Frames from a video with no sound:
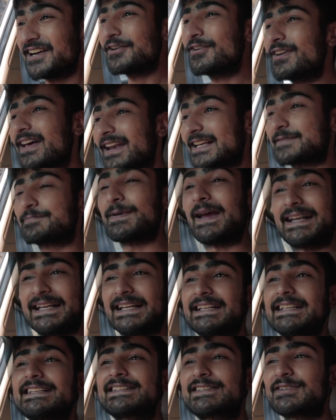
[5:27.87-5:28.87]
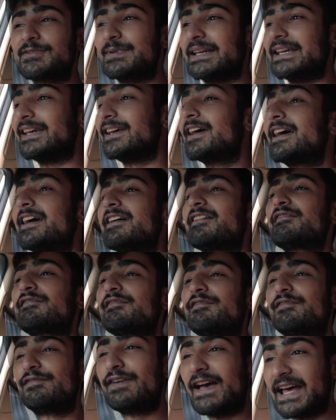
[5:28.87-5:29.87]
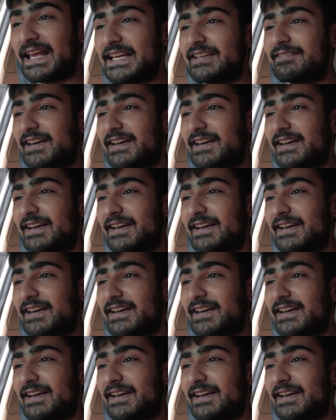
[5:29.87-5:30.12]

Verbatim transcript: We are expecting this to be very,